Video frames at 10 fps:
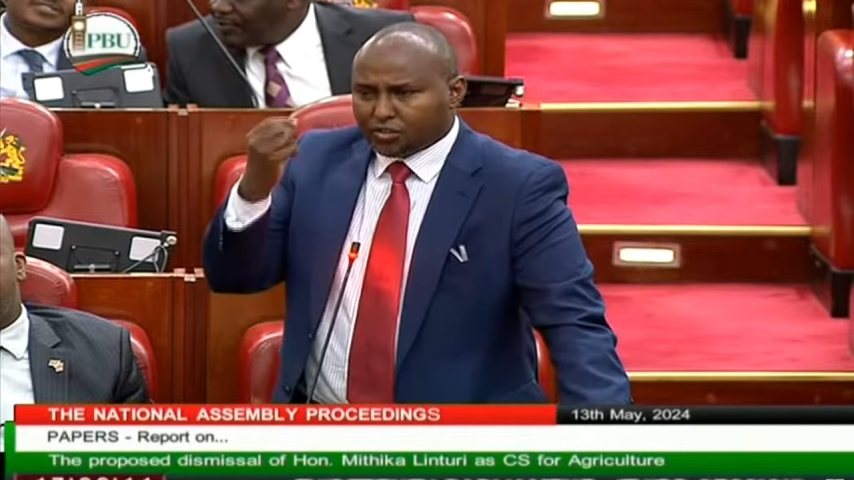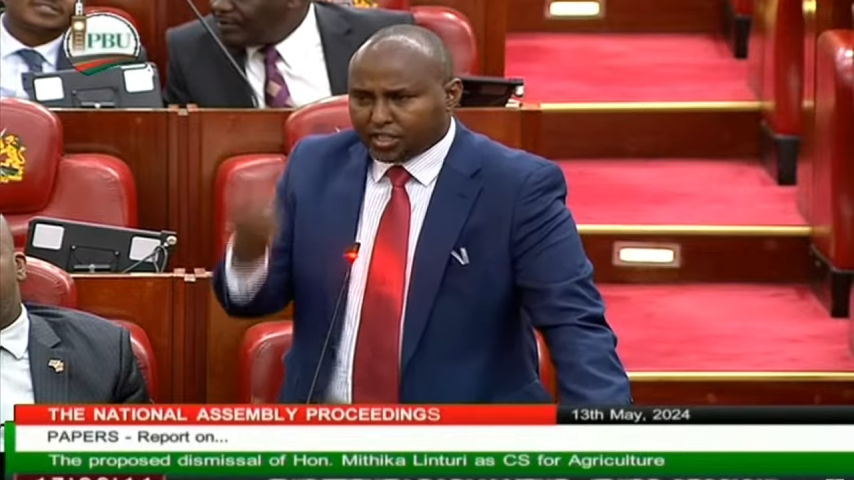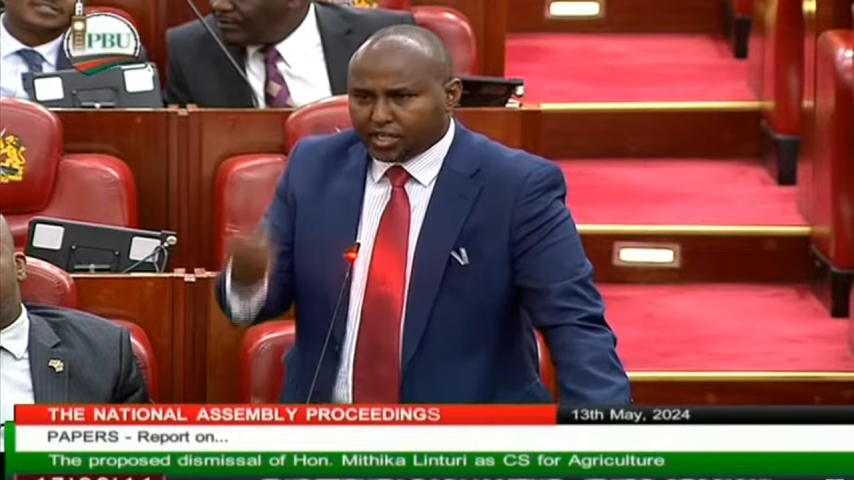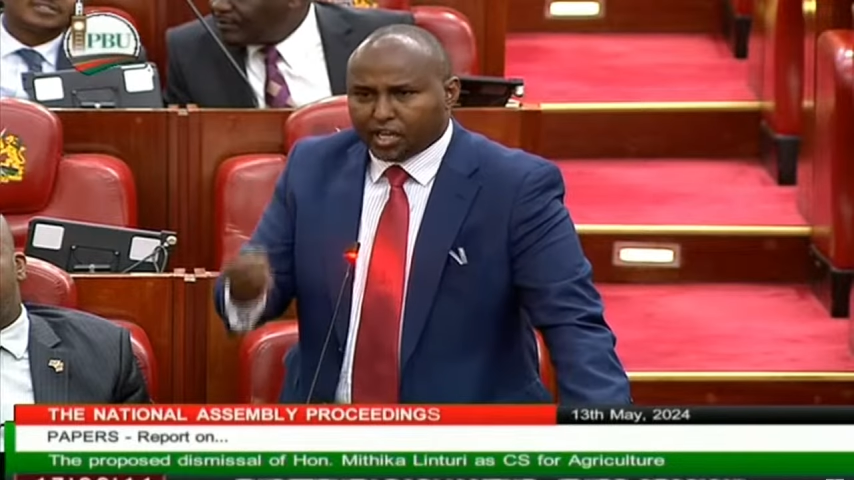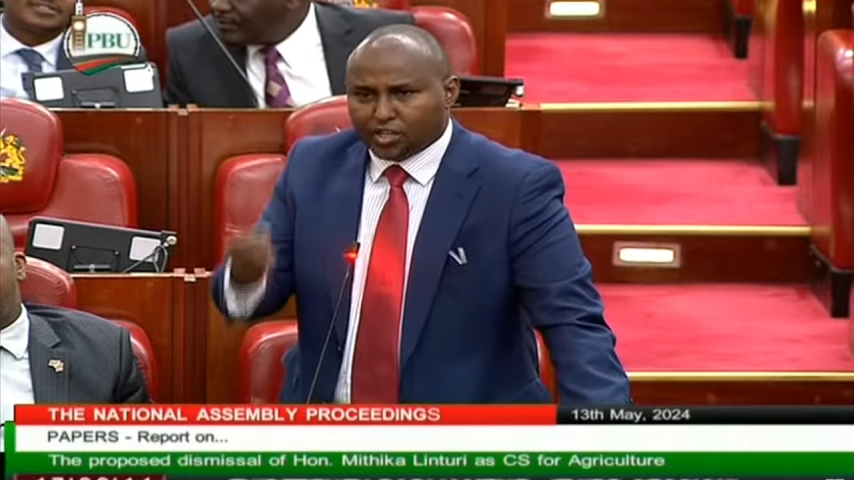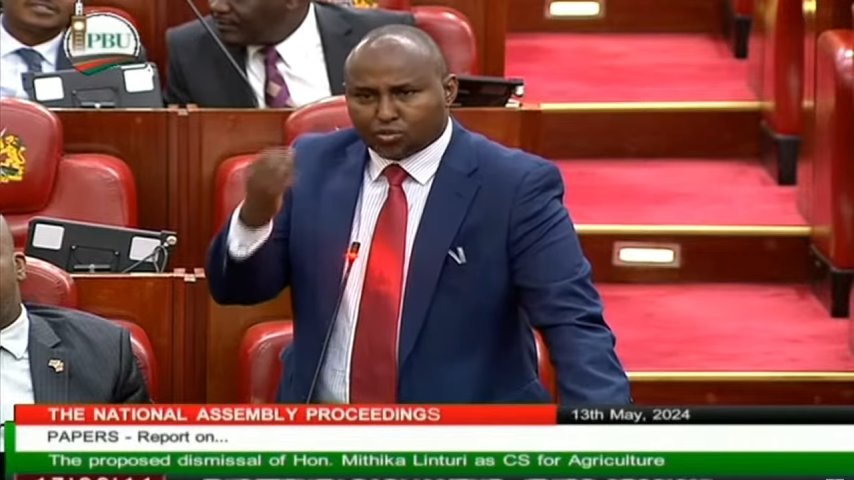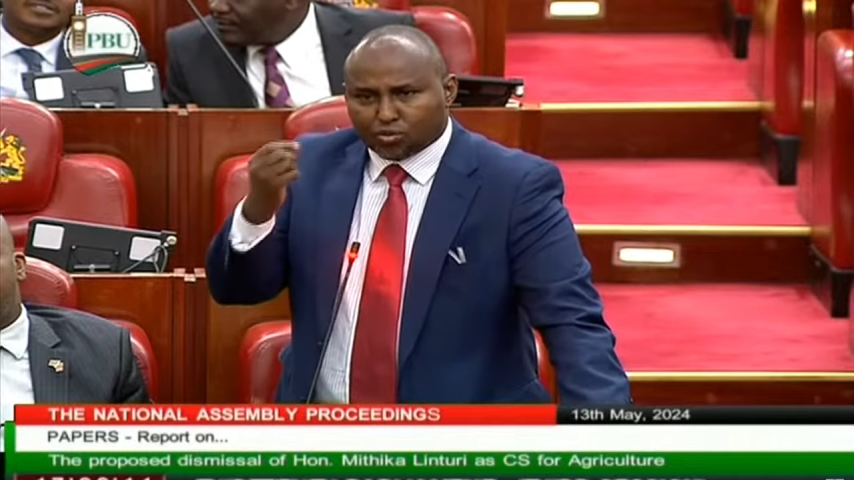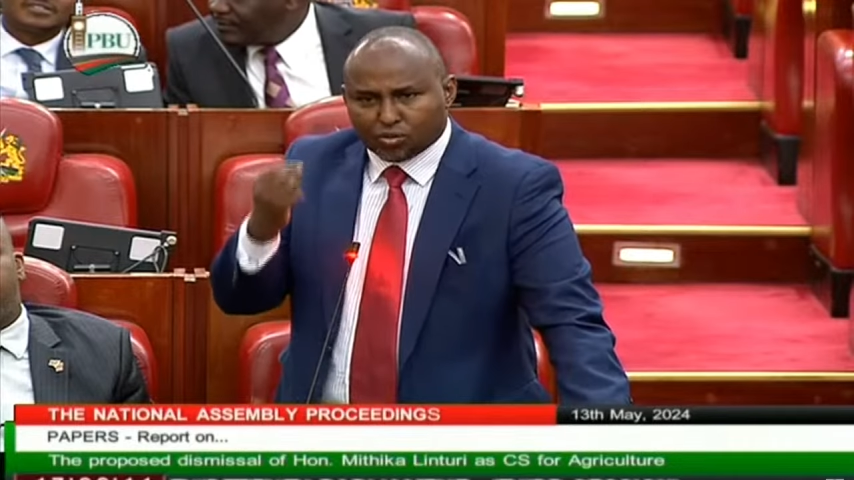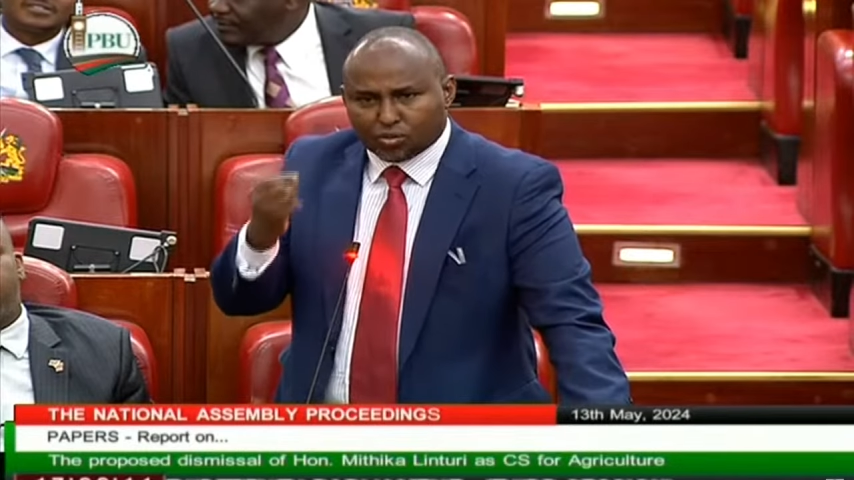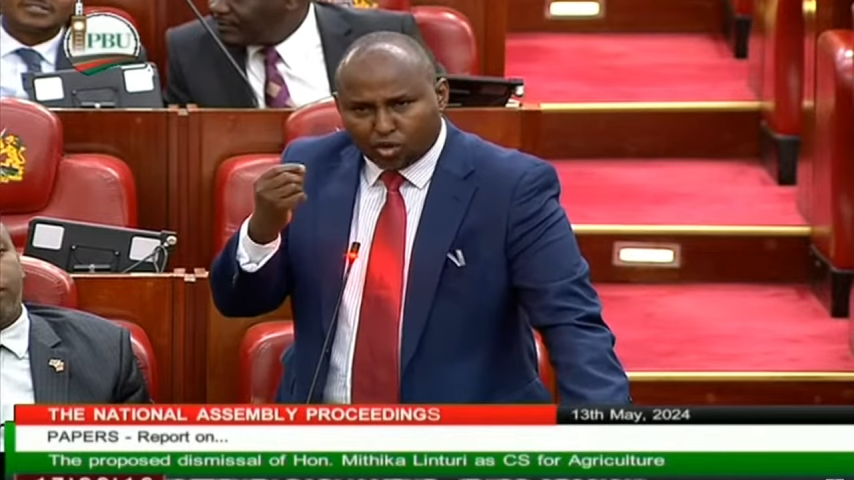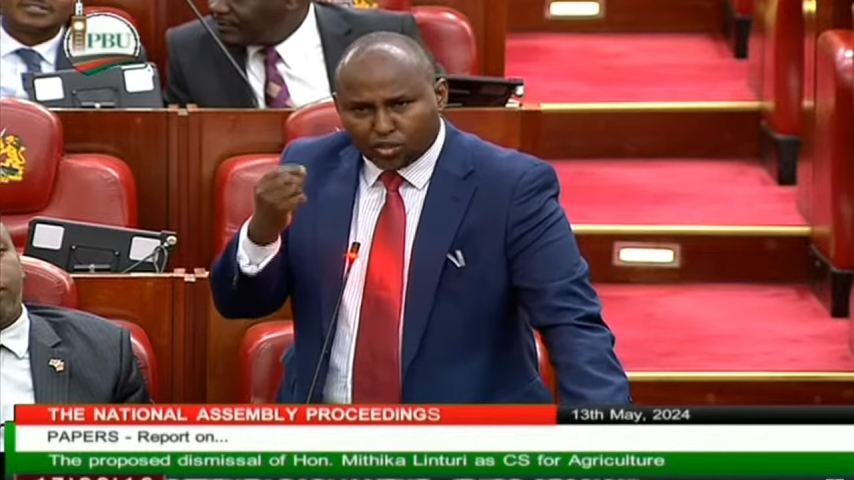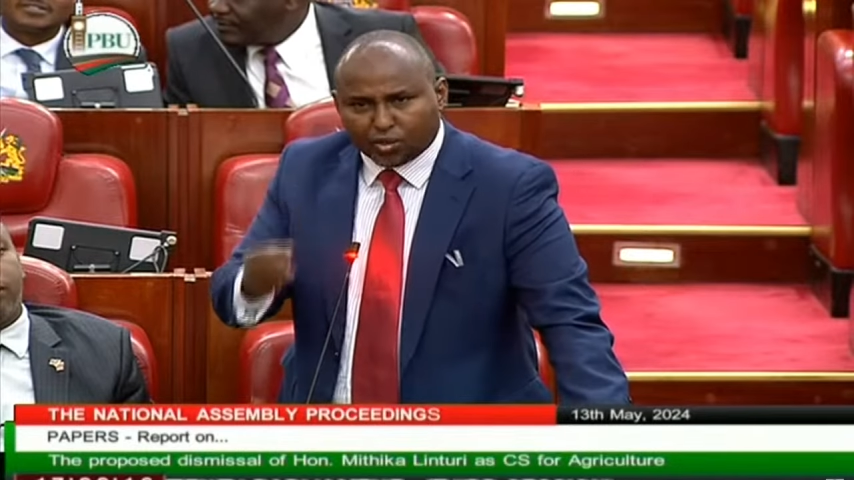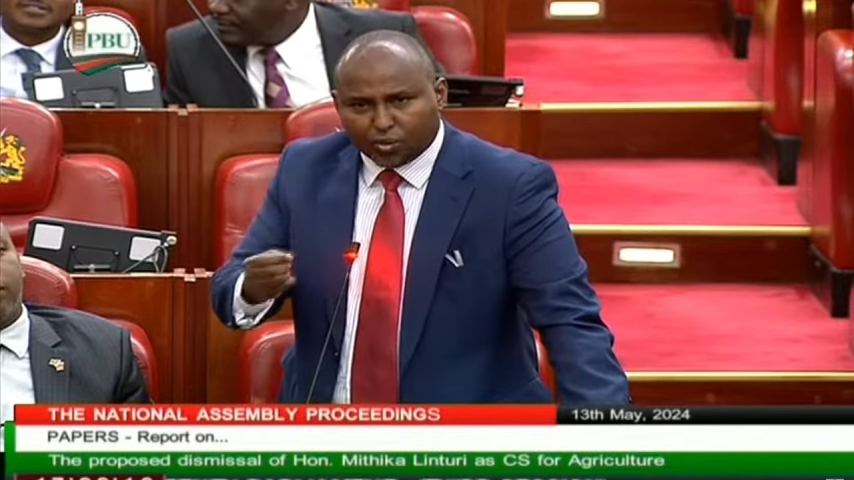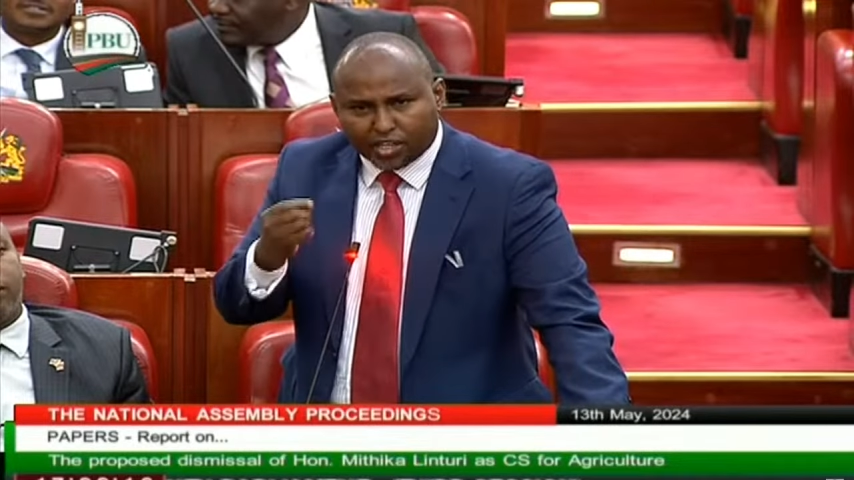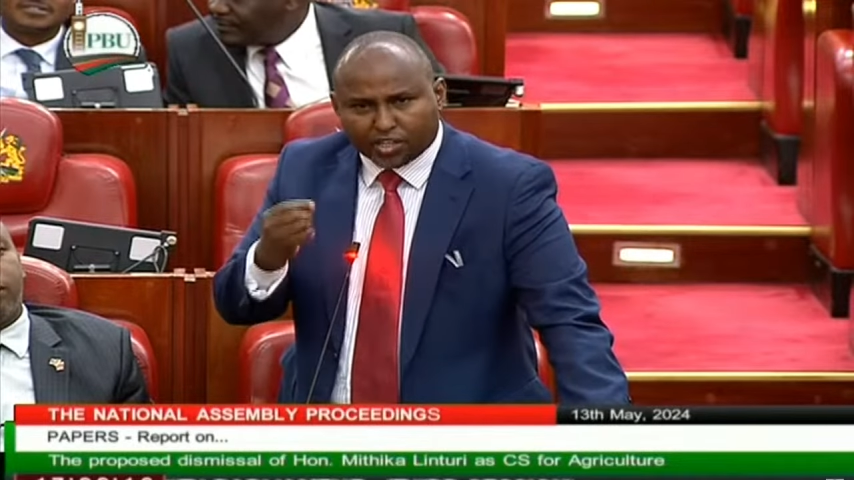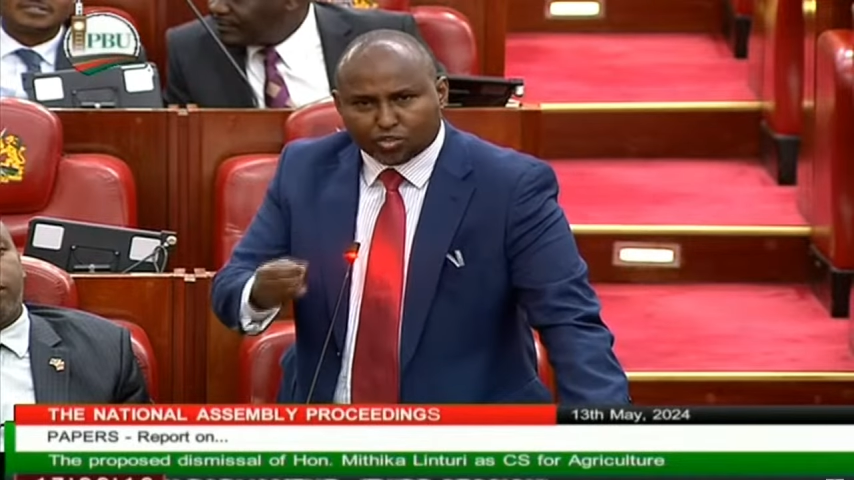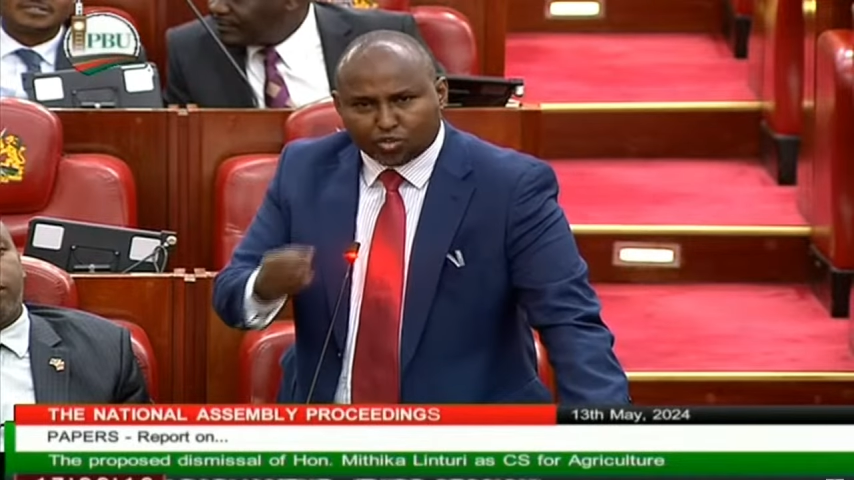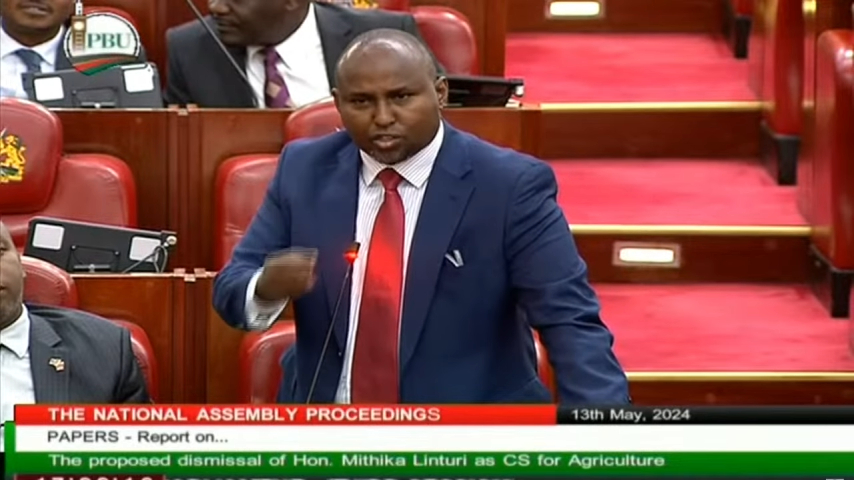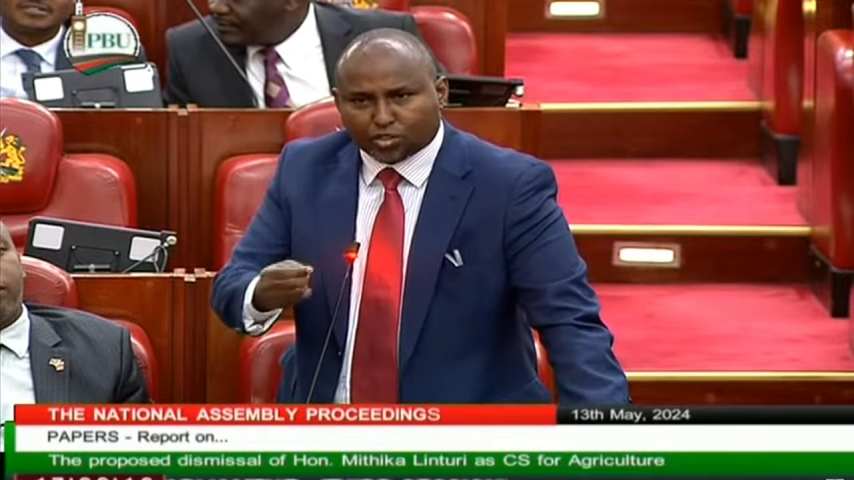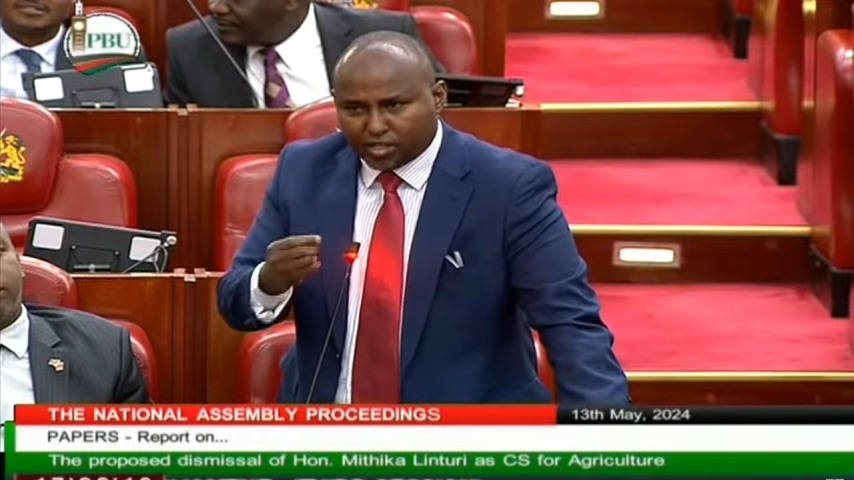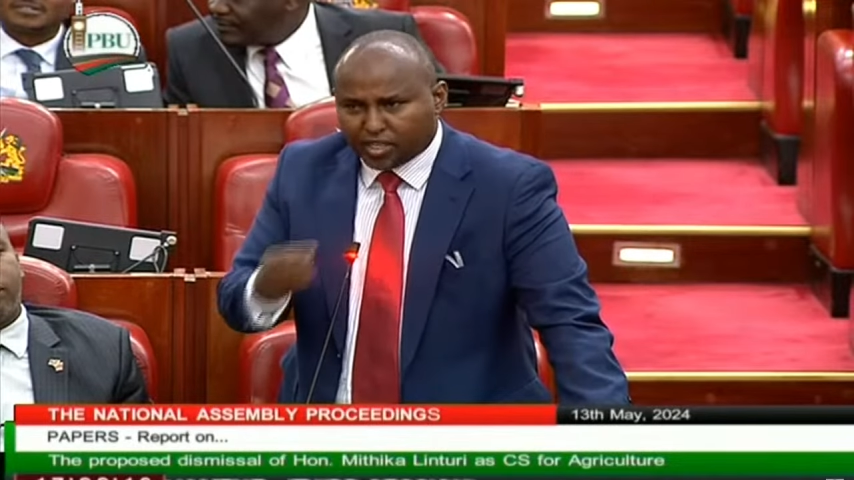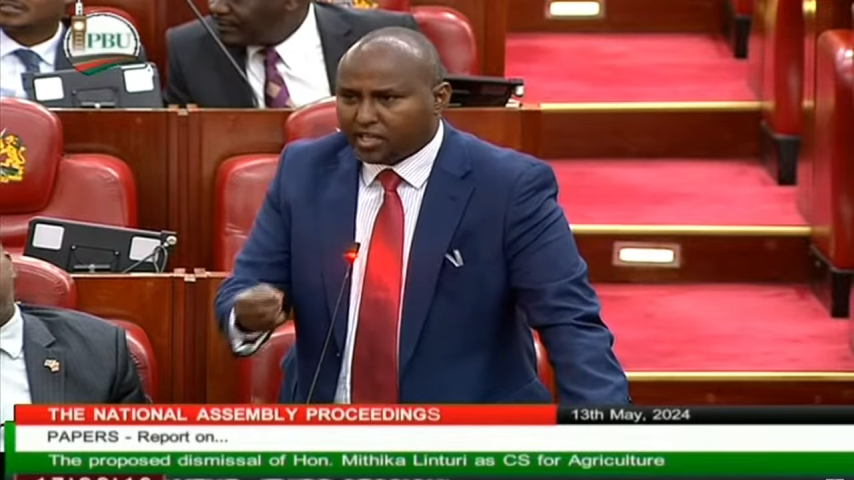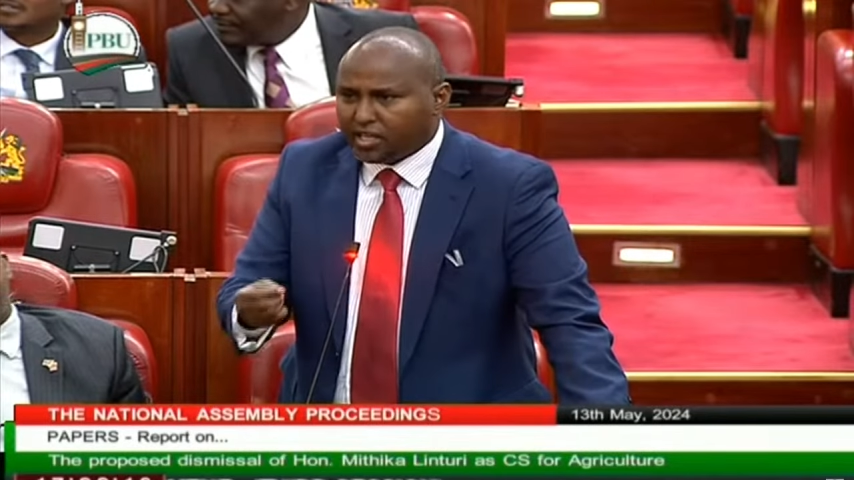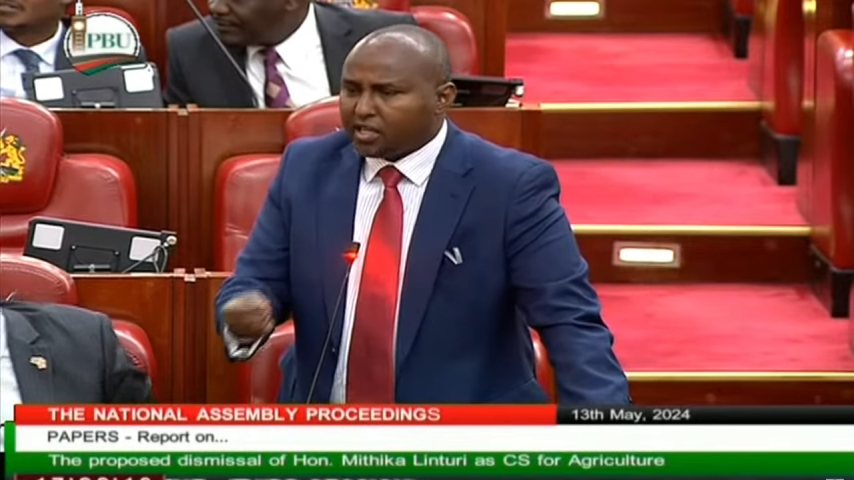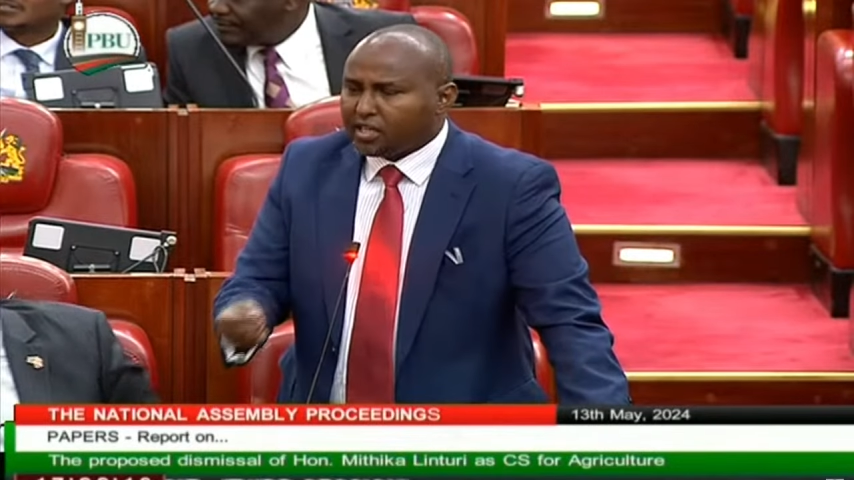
thing has gone the way it is going today,